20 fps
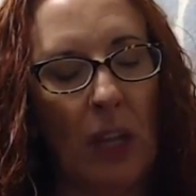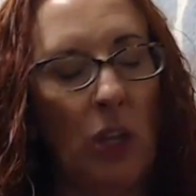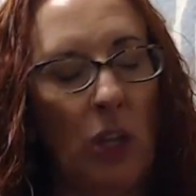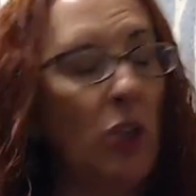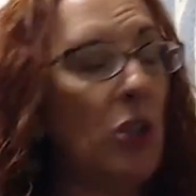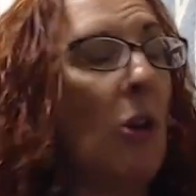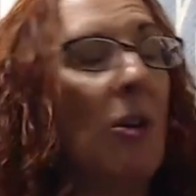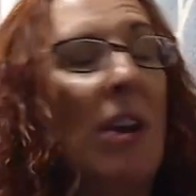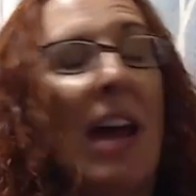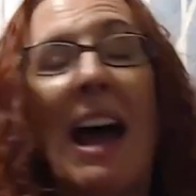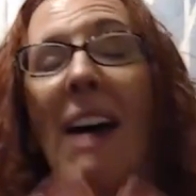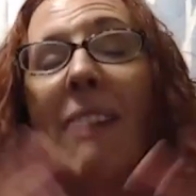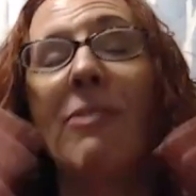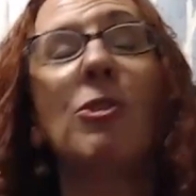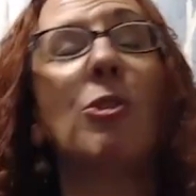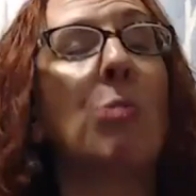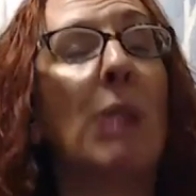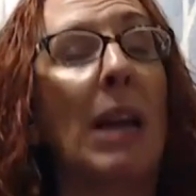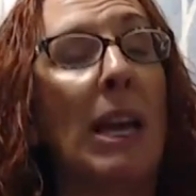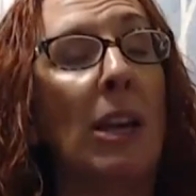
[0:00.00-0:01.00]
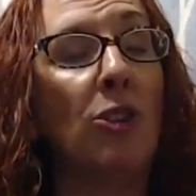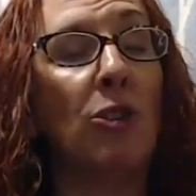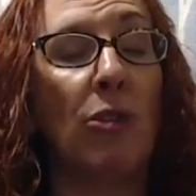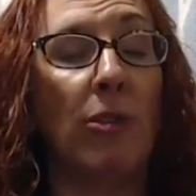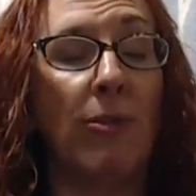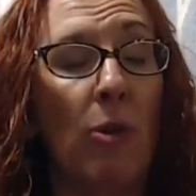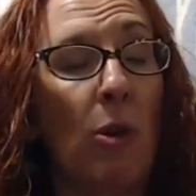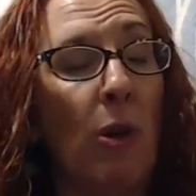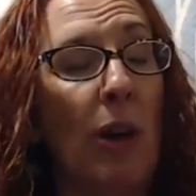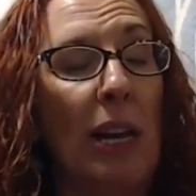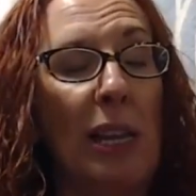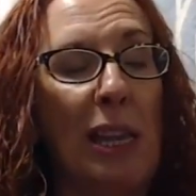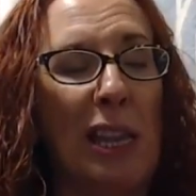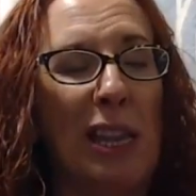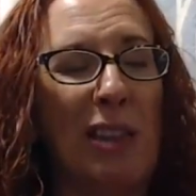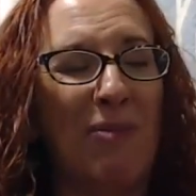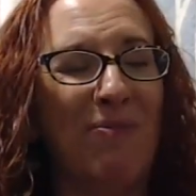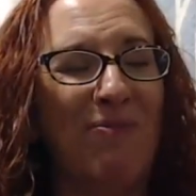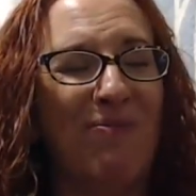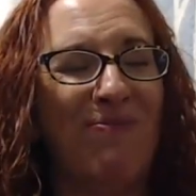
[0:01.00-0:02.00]
You don't have to raise your
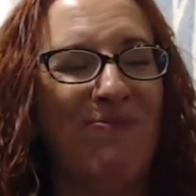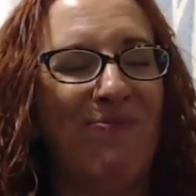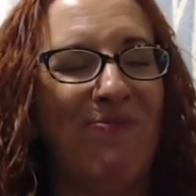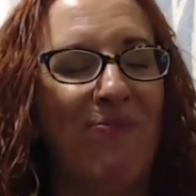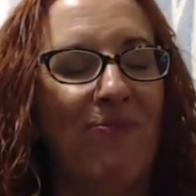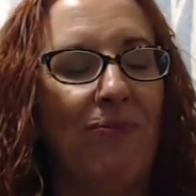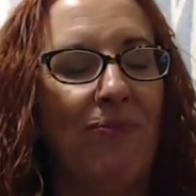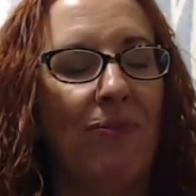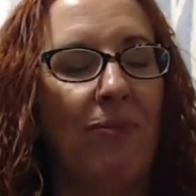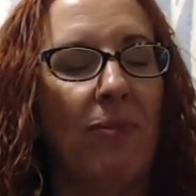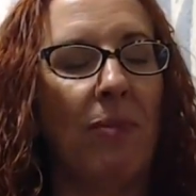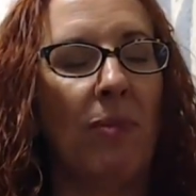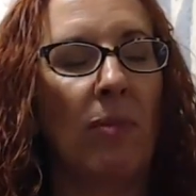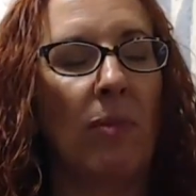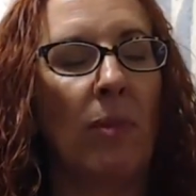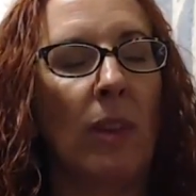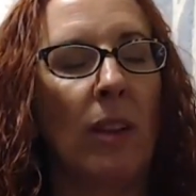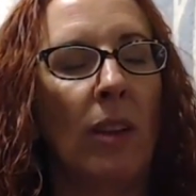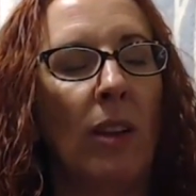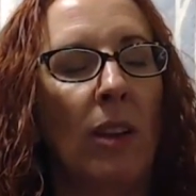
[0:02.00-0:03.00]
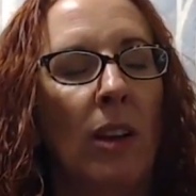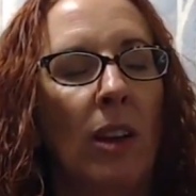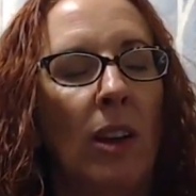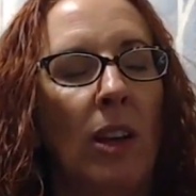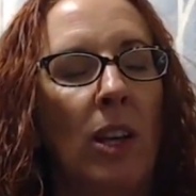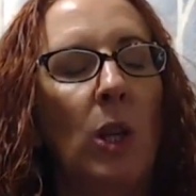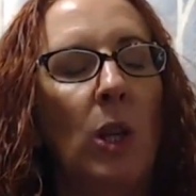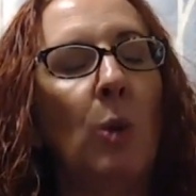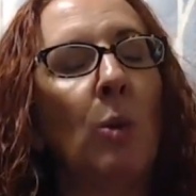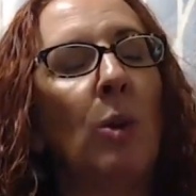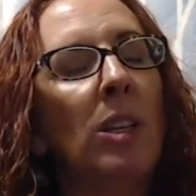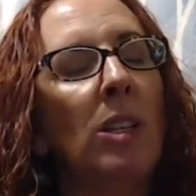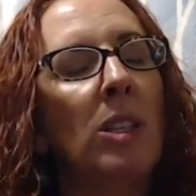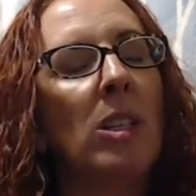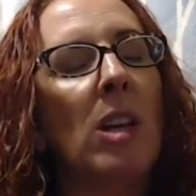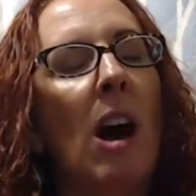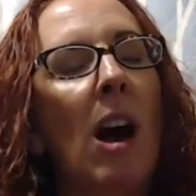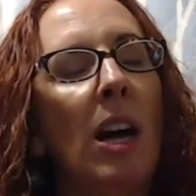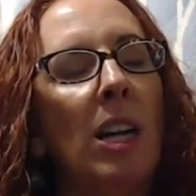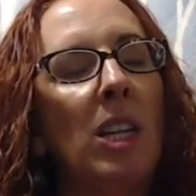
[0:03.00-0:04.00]
voice. You can
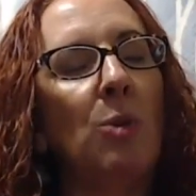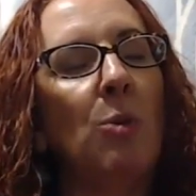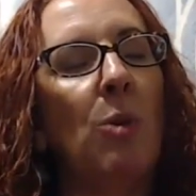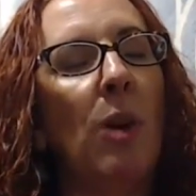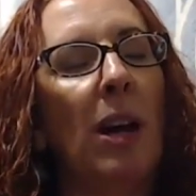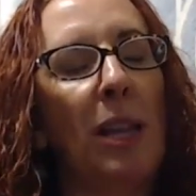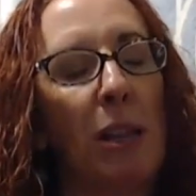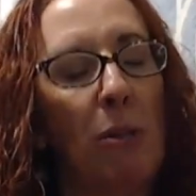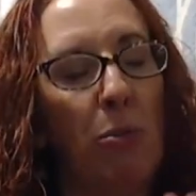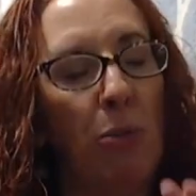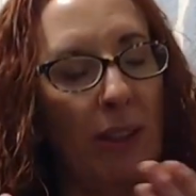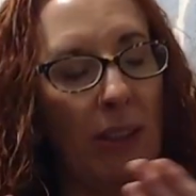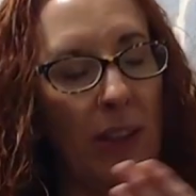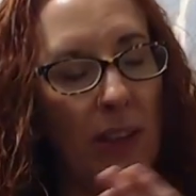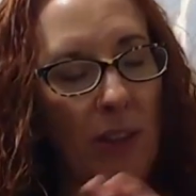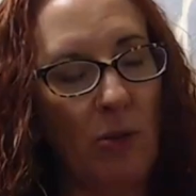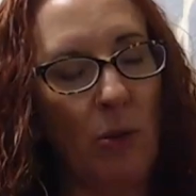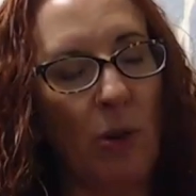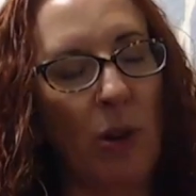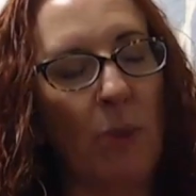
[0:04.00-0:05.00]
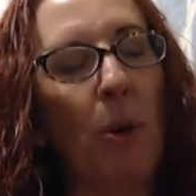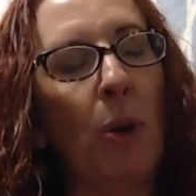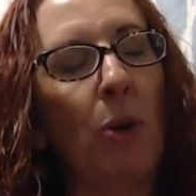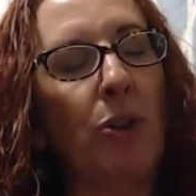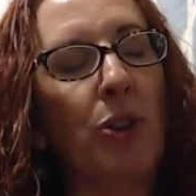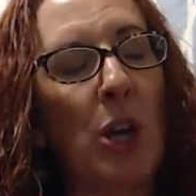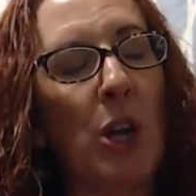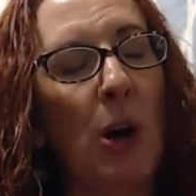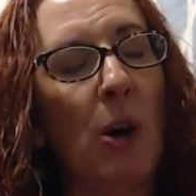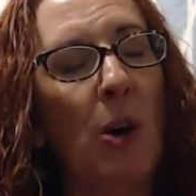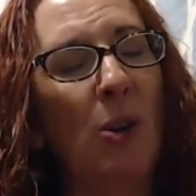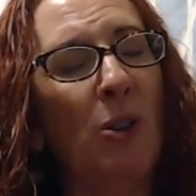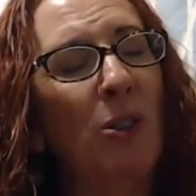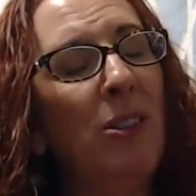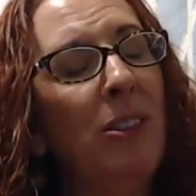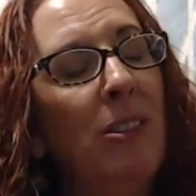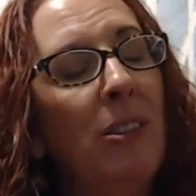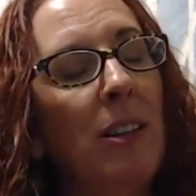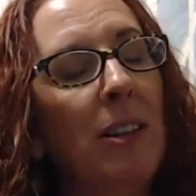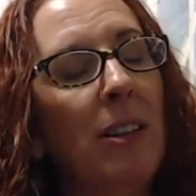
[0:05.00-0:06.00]
talk to us with a normal
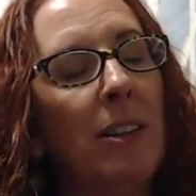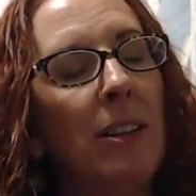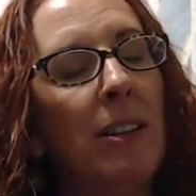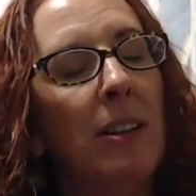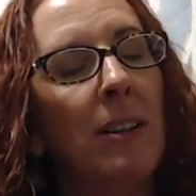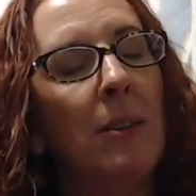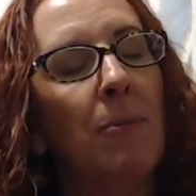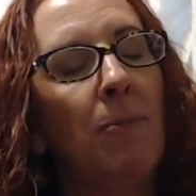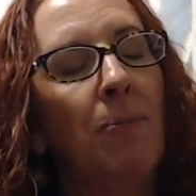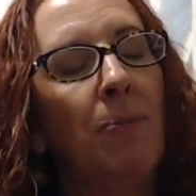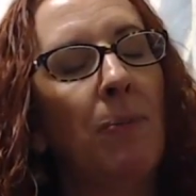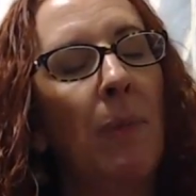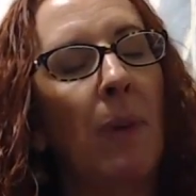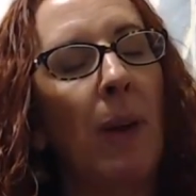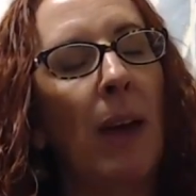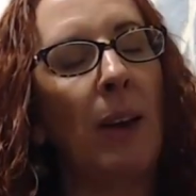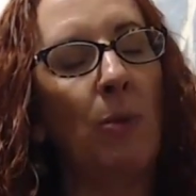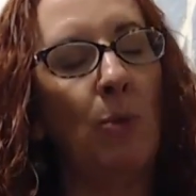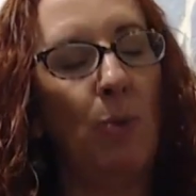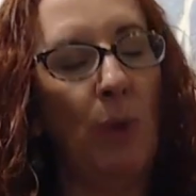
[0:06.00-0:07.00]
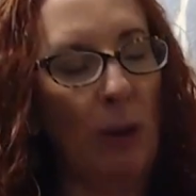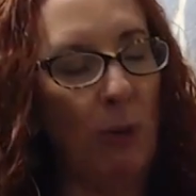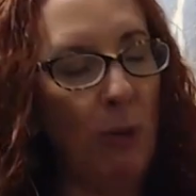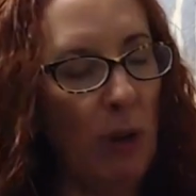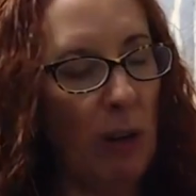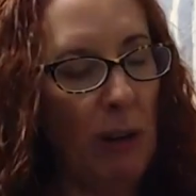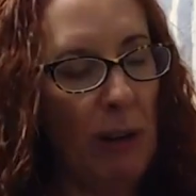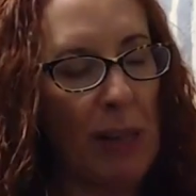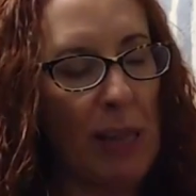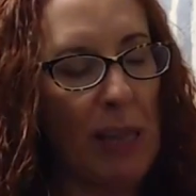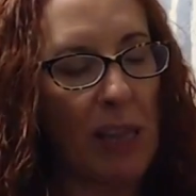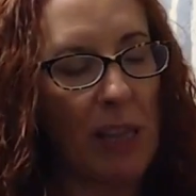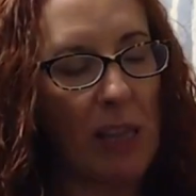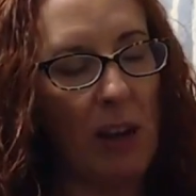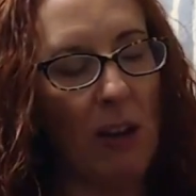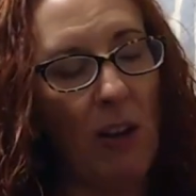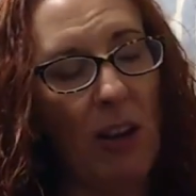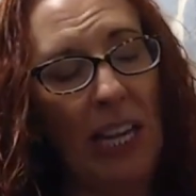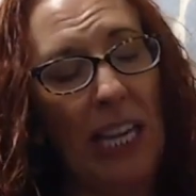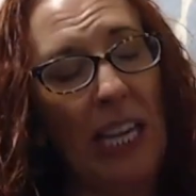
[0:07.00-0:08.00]
tone and we will
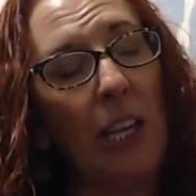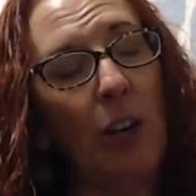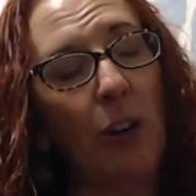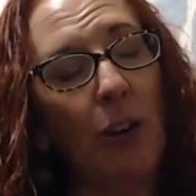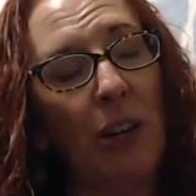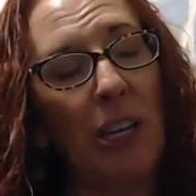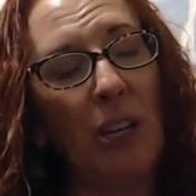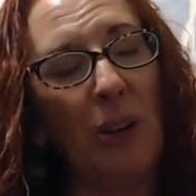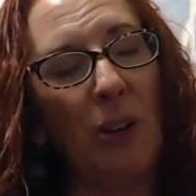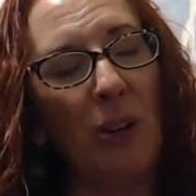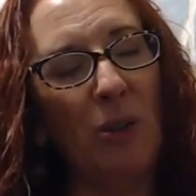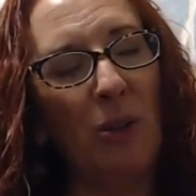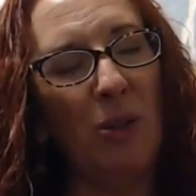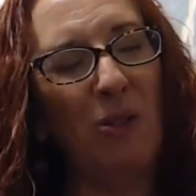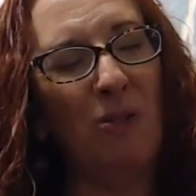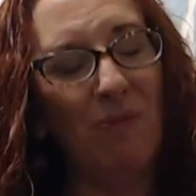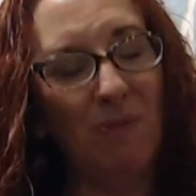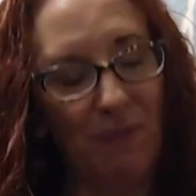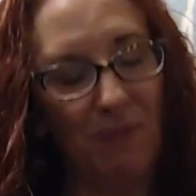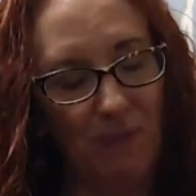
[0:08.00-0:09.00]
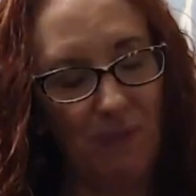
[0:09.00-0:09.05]
still hear you.